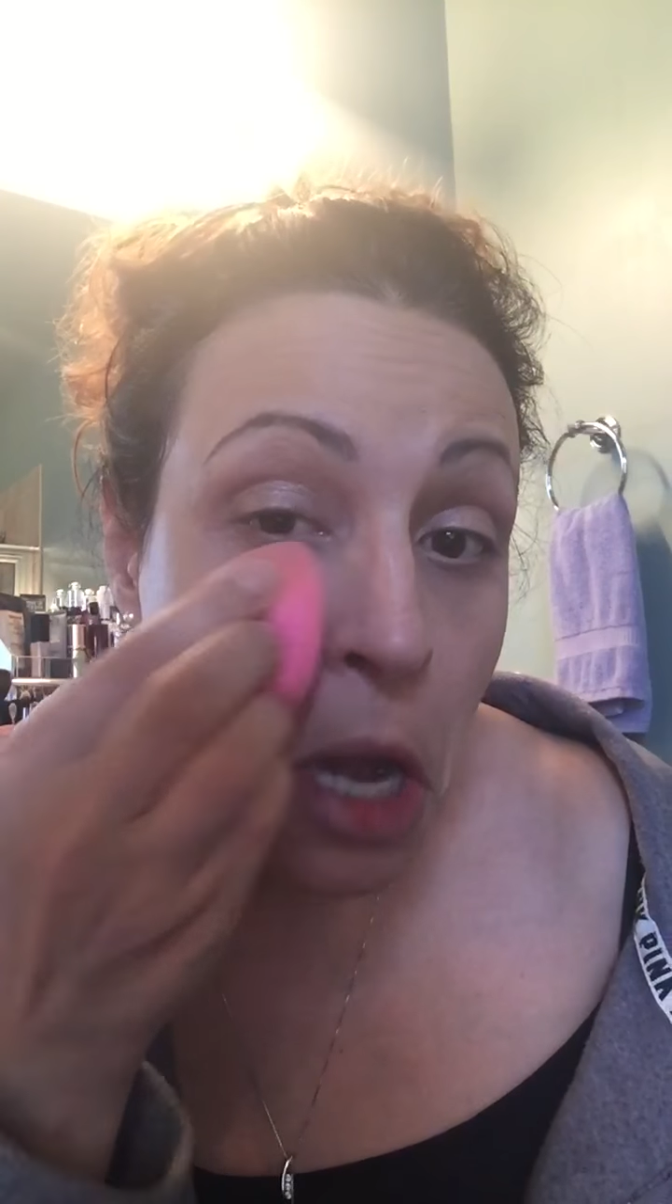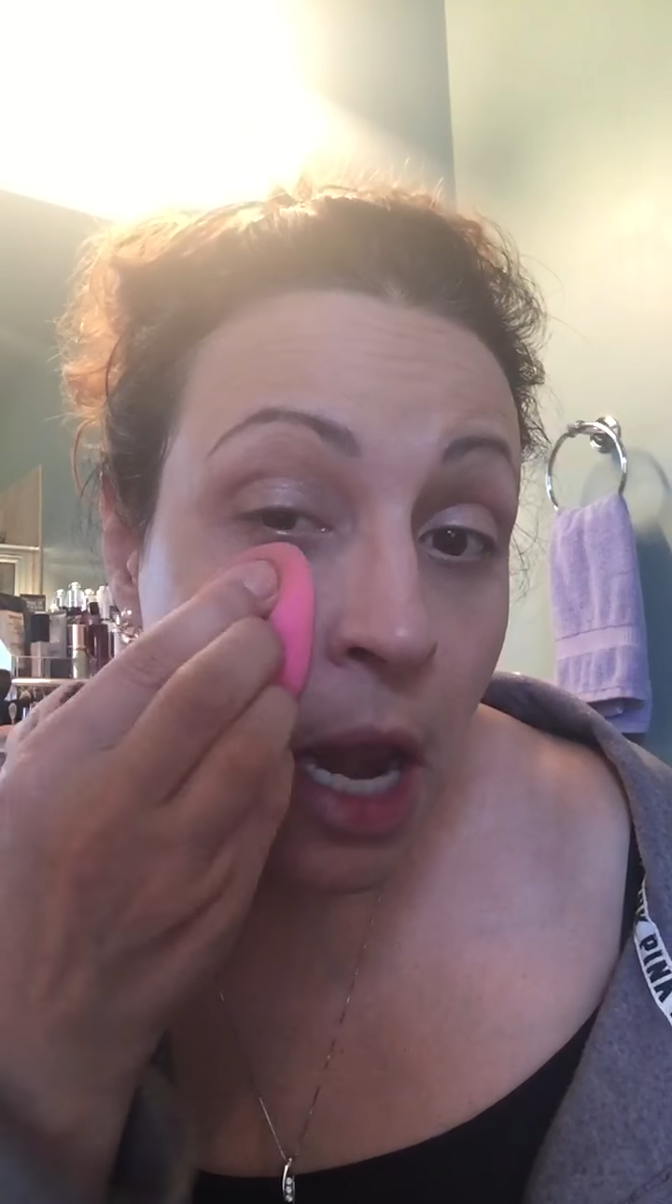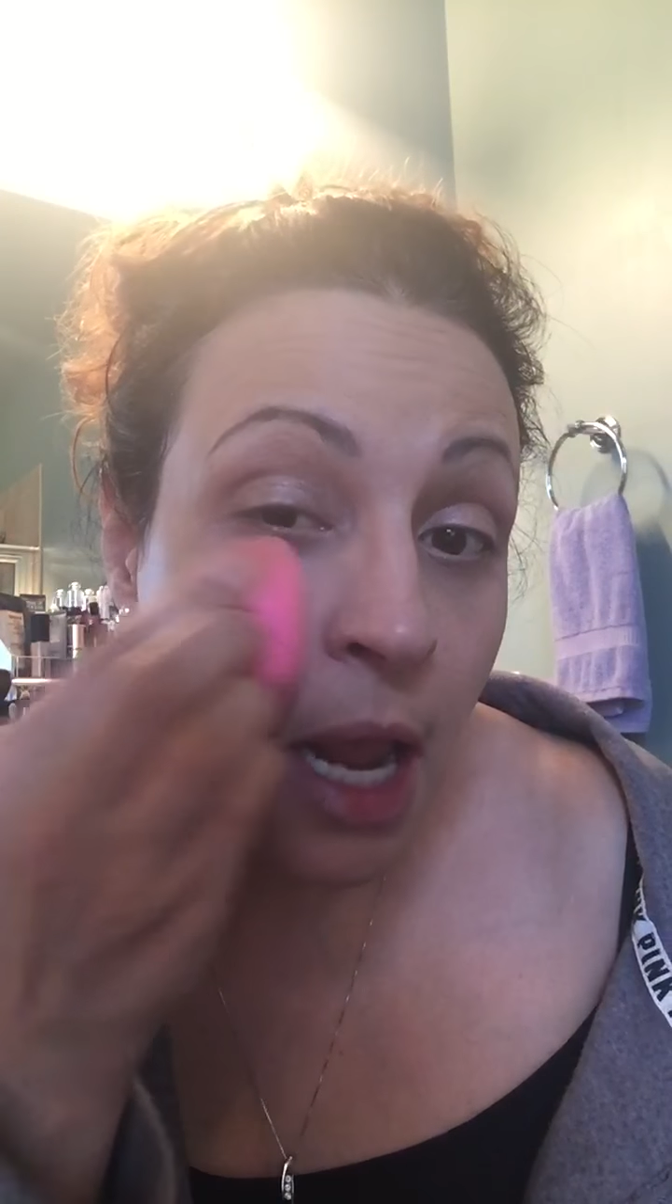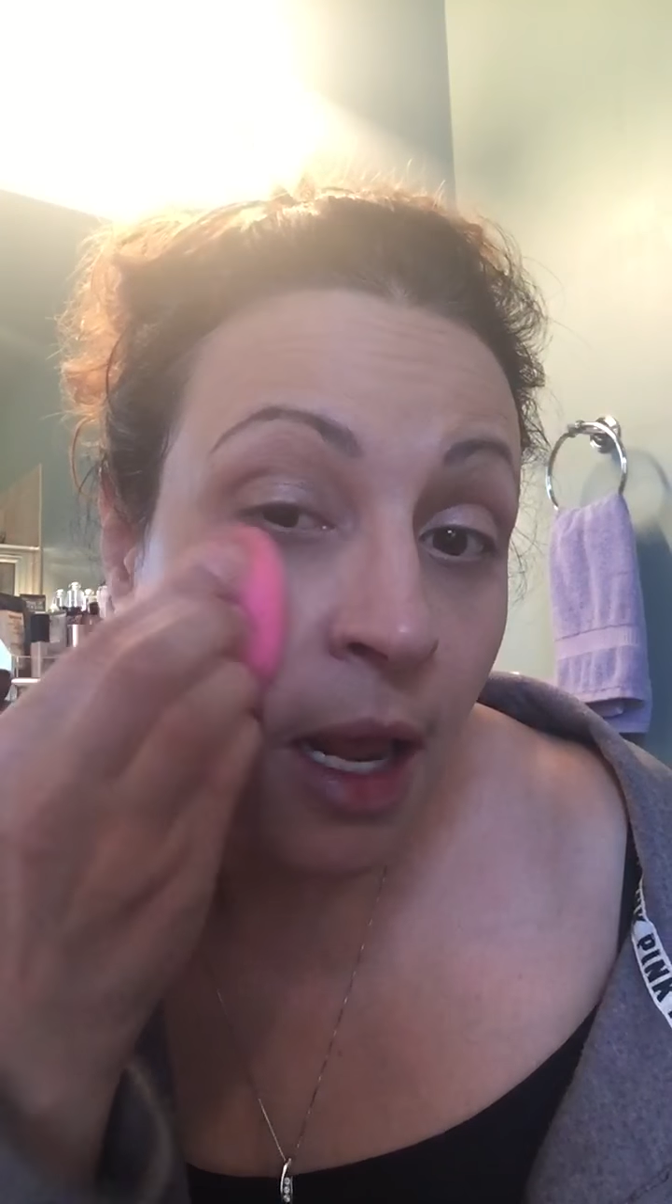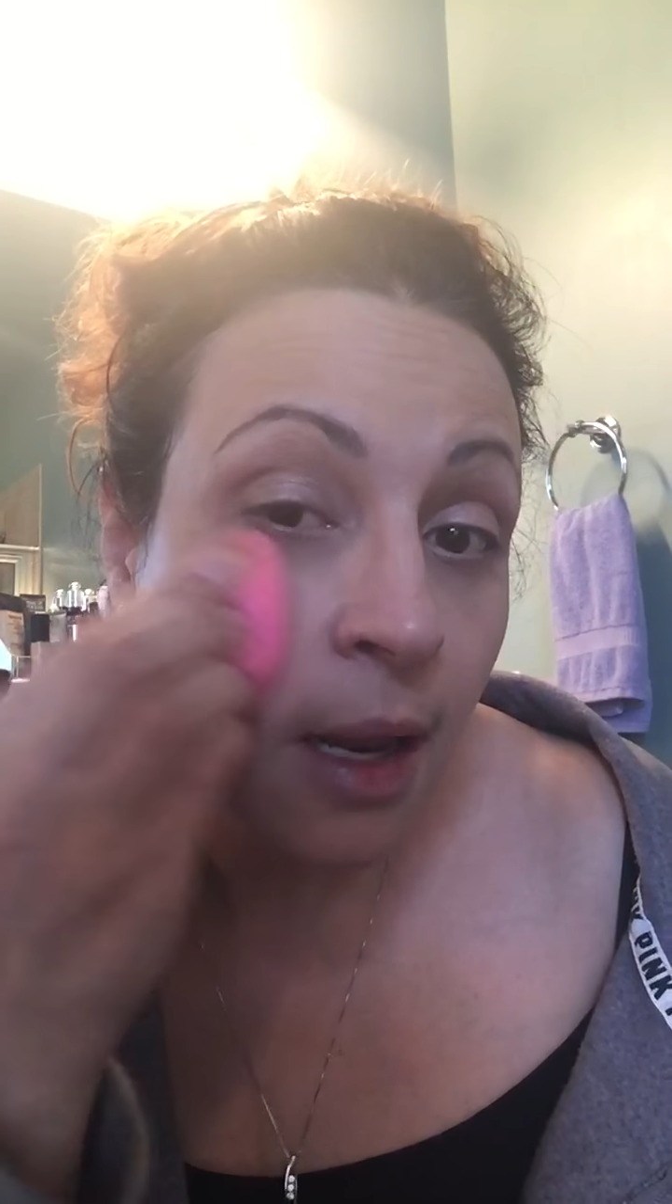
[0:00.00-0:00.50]

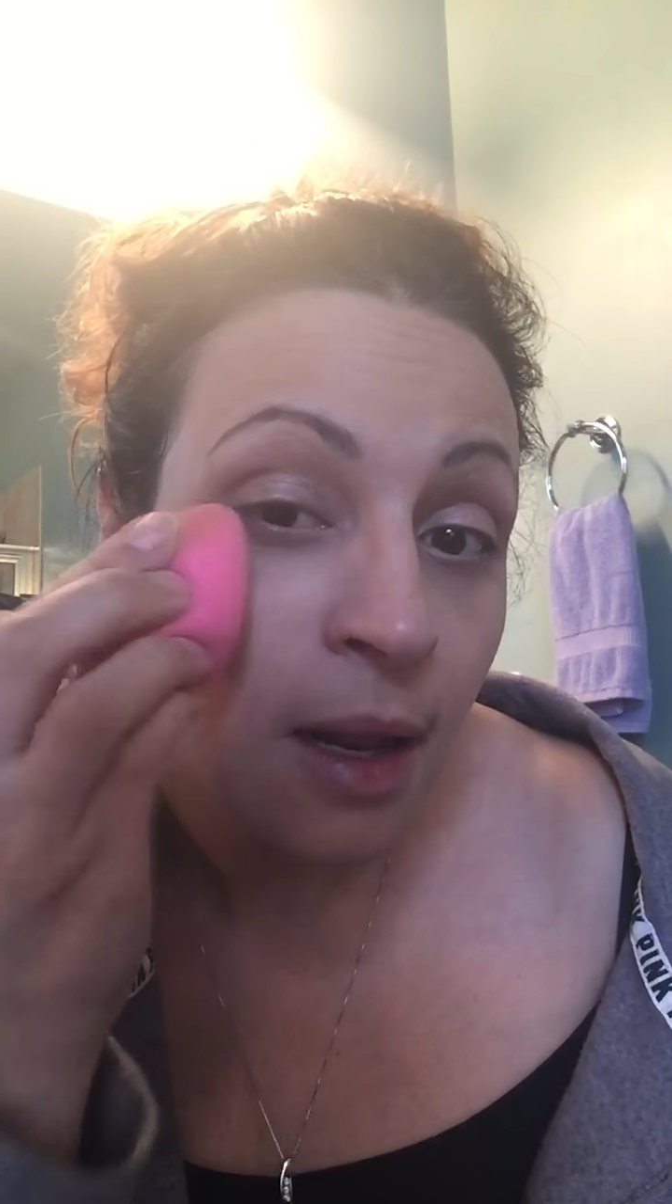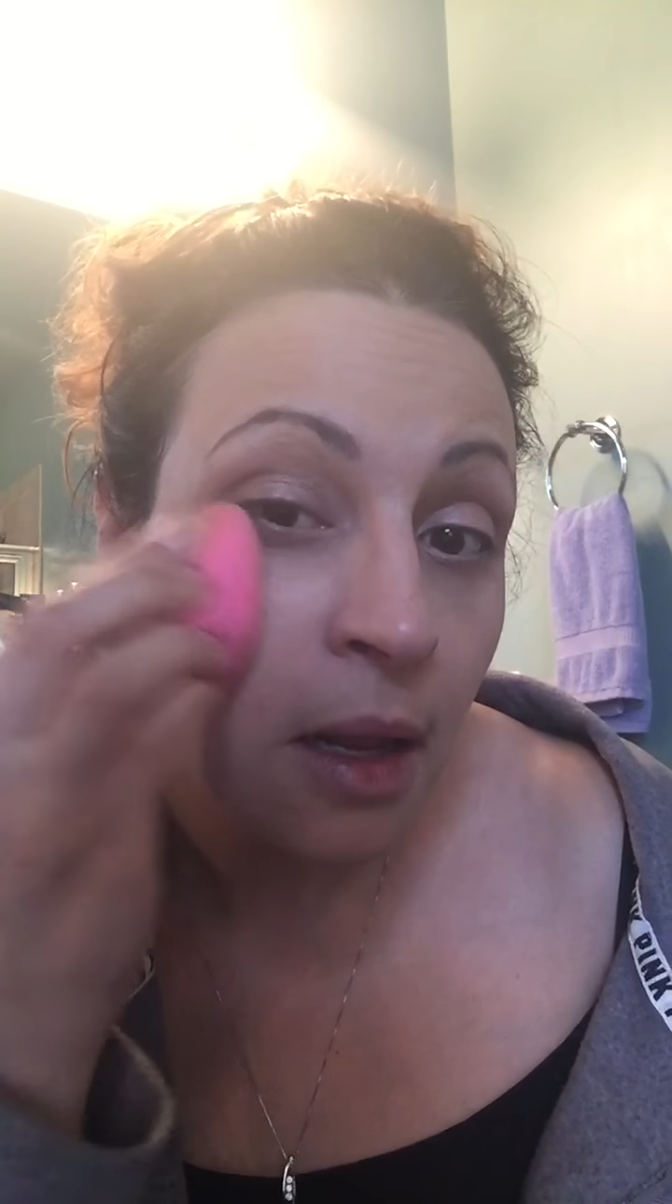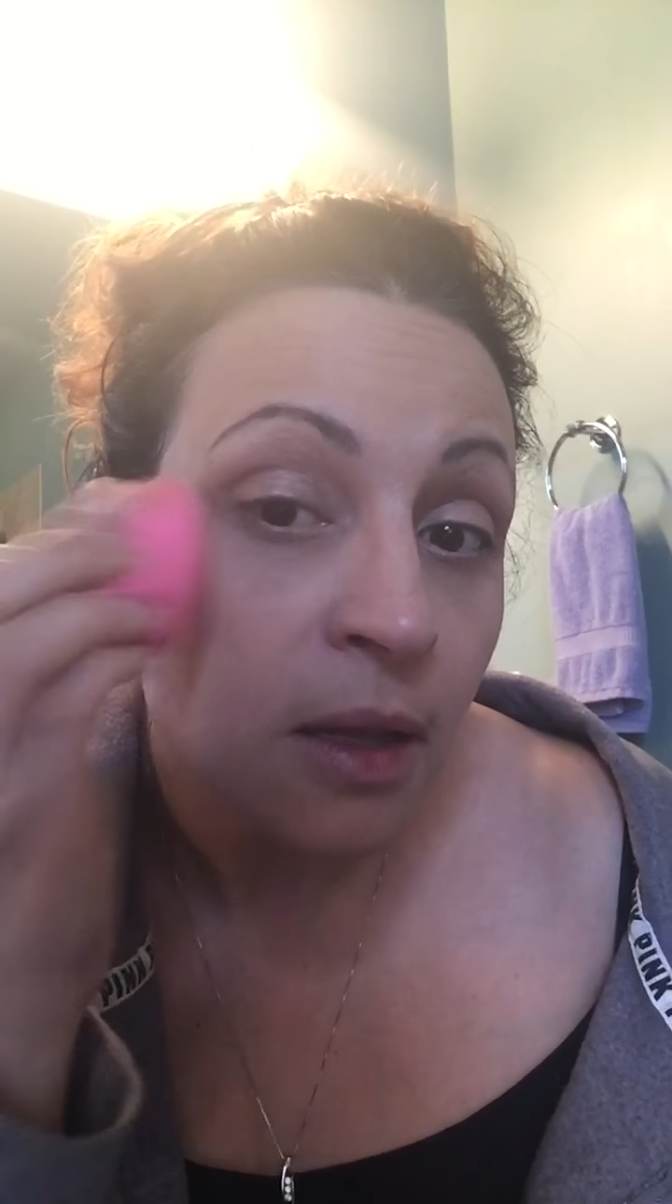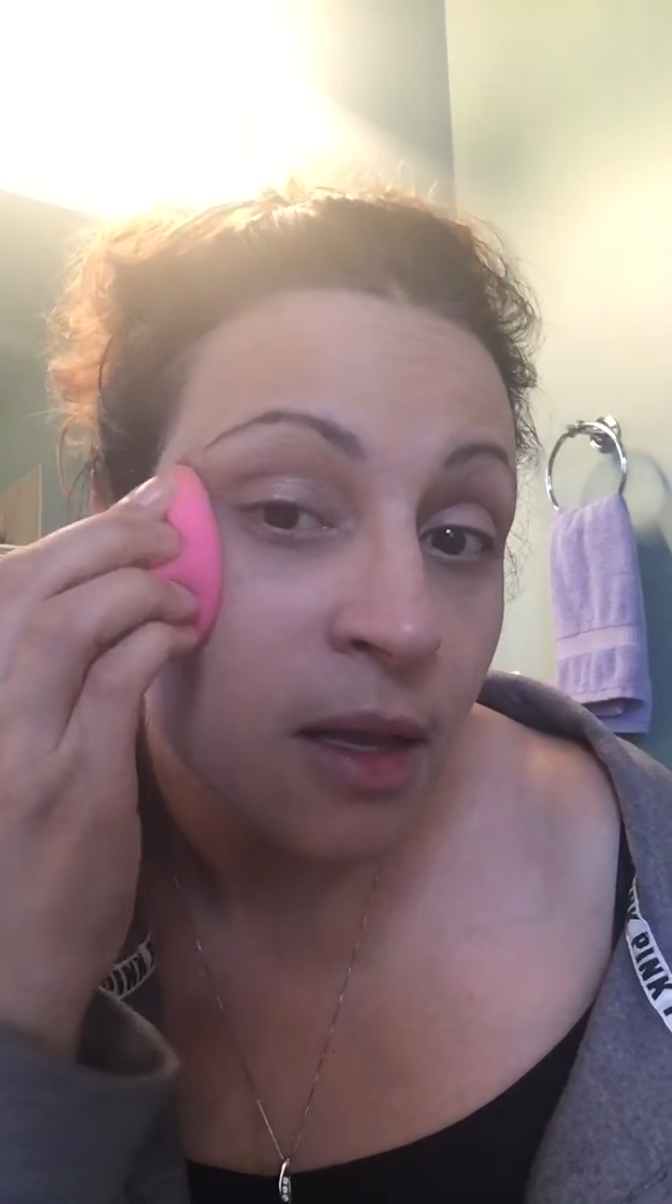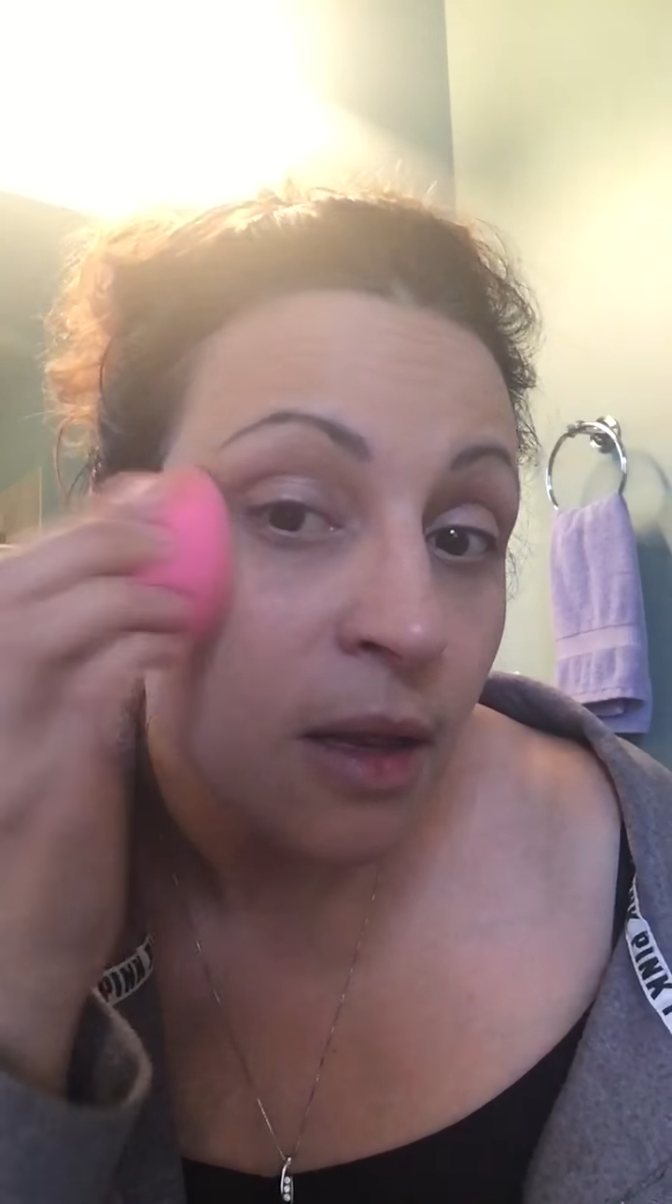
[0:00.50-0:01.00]
taking this